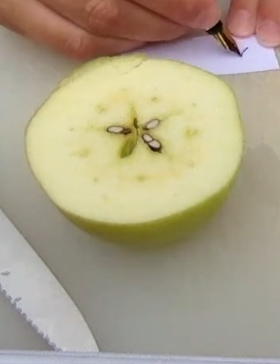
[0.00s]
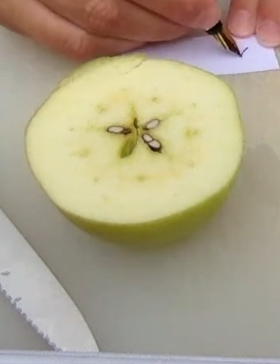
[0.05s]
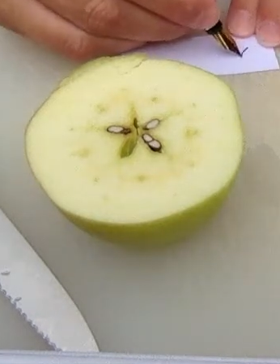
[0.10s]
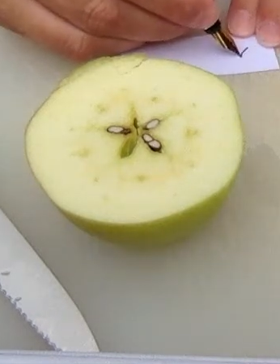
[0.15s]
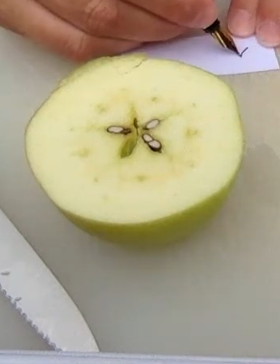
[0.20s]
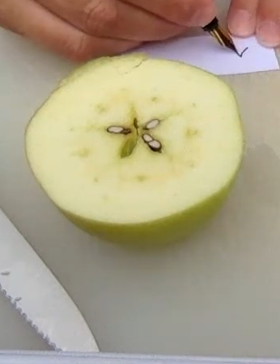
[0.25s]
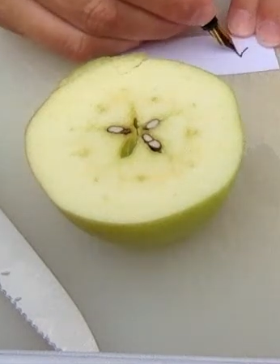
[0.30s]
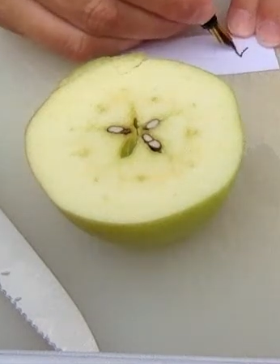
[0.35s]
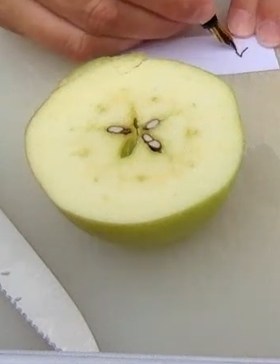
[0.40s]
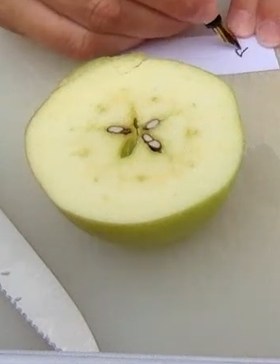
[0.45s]

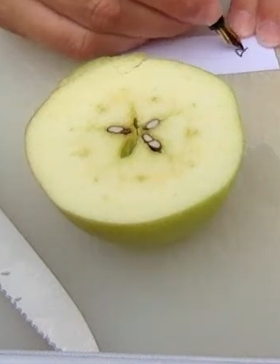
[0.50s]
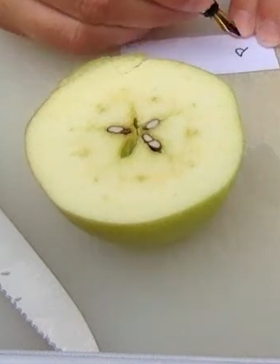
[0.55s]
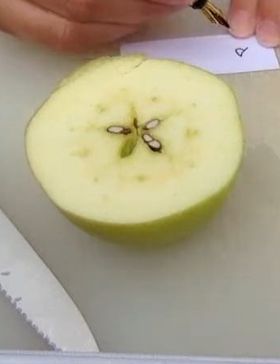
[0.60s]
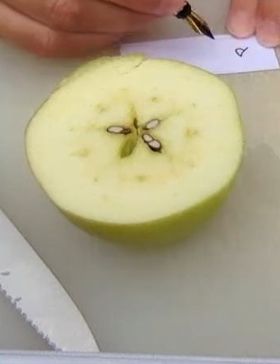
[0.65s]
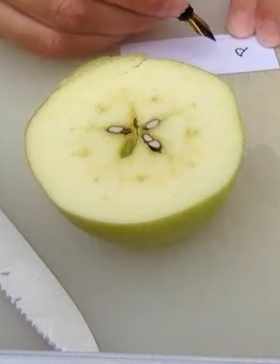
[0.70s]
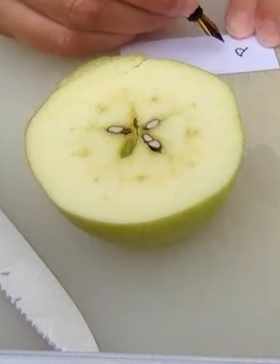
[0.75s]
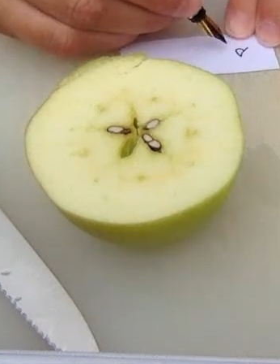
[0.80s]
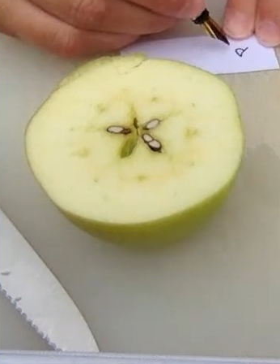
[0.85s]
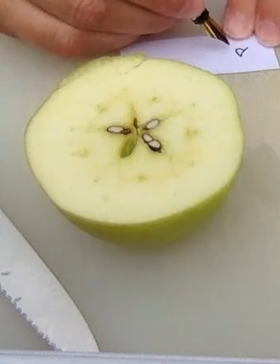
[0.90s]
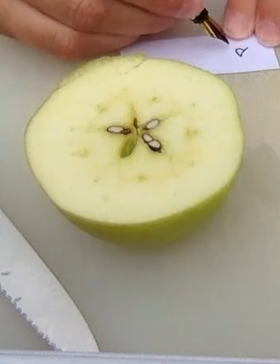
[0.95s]
it
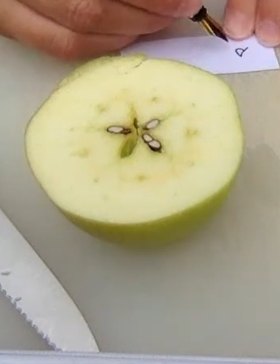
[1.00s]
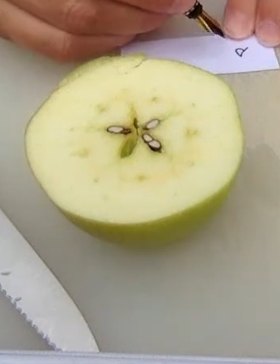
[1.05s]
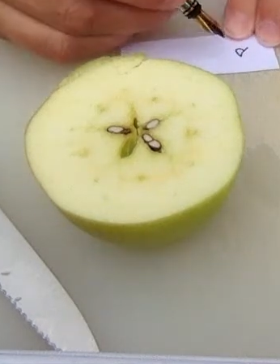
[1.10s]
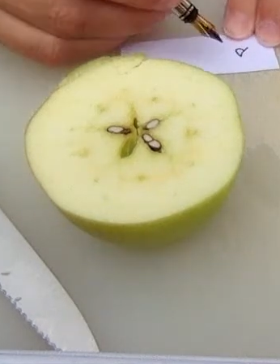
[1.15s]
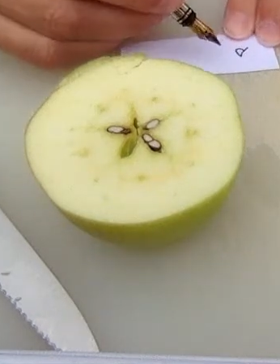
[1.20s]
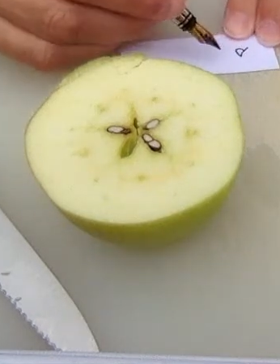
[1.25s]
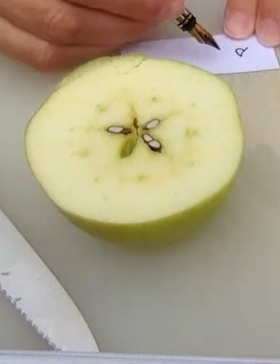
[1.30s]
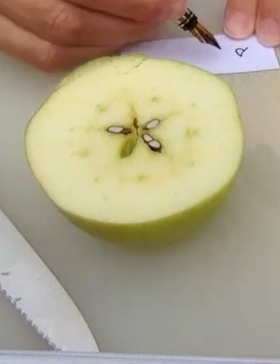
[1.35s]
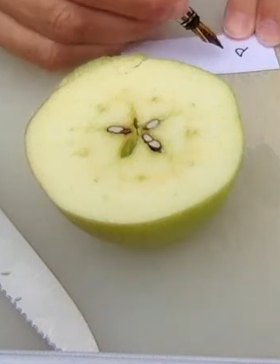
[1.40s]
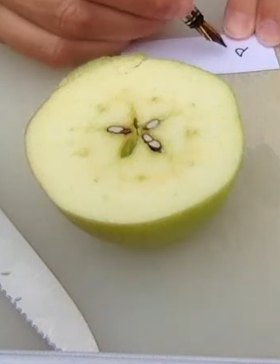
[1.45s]
receives all its
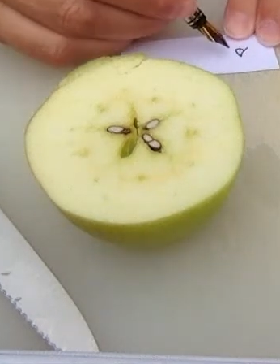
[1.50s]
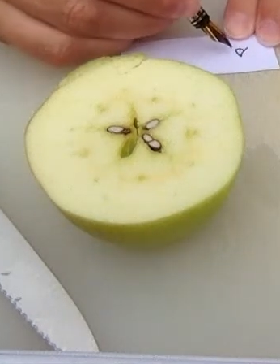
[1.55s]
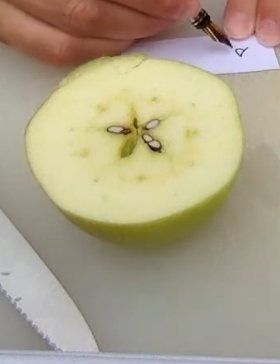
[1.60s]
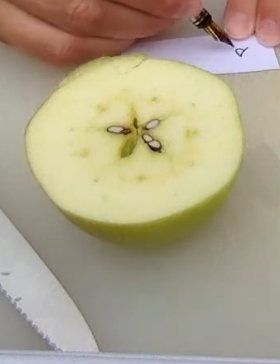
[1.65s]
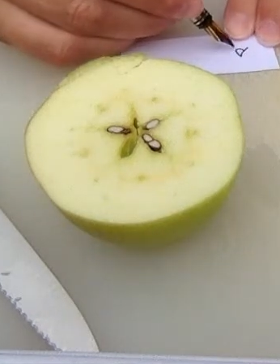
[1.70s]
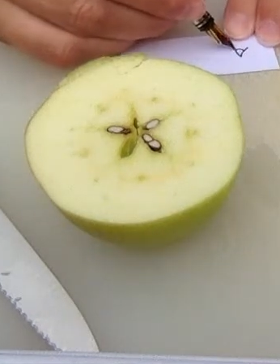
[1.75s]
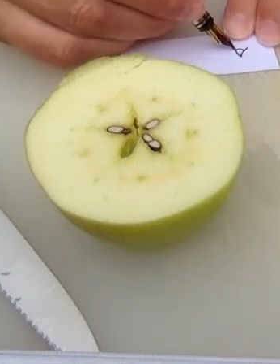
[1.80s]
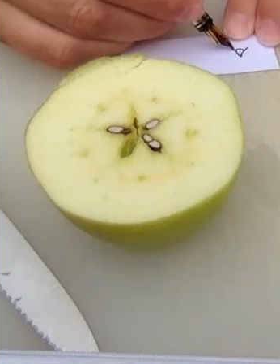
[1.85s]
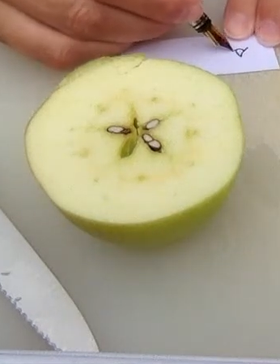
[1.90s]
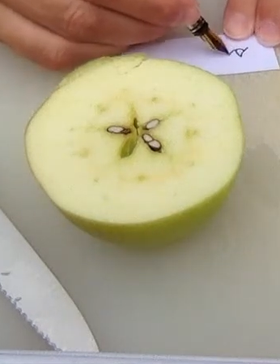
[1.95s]
nutrients
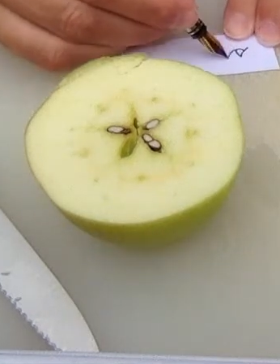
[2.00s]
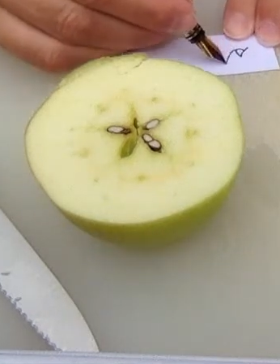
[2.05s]
from.